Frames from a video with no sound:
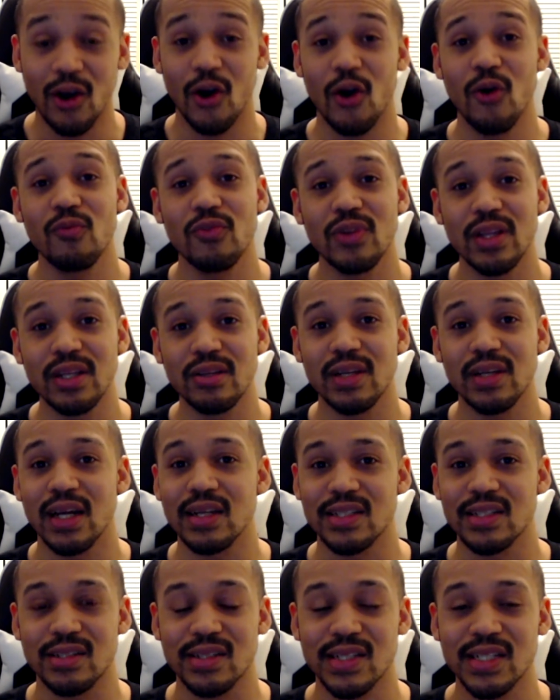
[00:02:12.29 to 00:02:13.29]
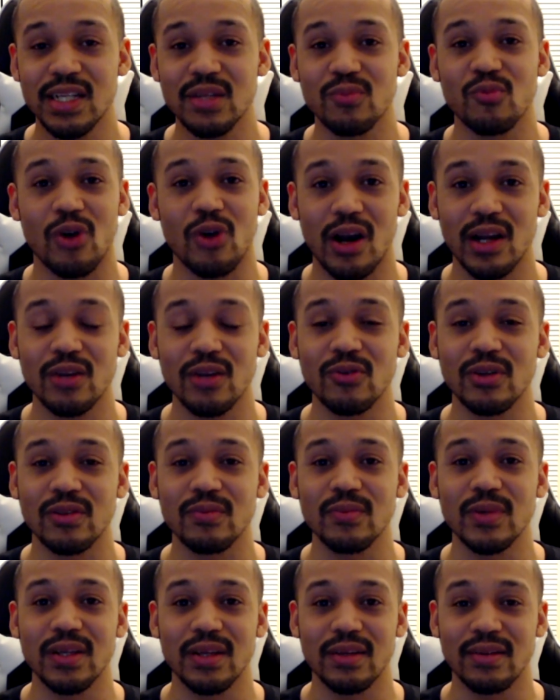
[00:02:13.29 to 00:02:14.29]
hopefully you guys just keep rocking
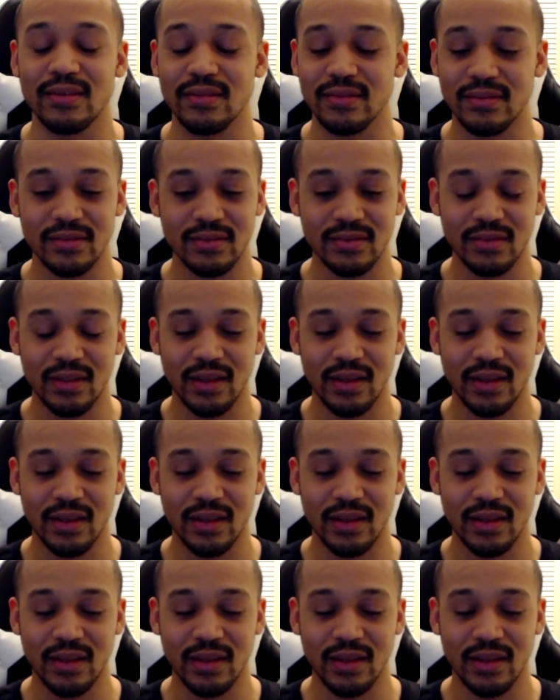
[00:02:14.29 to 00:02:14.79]
with me and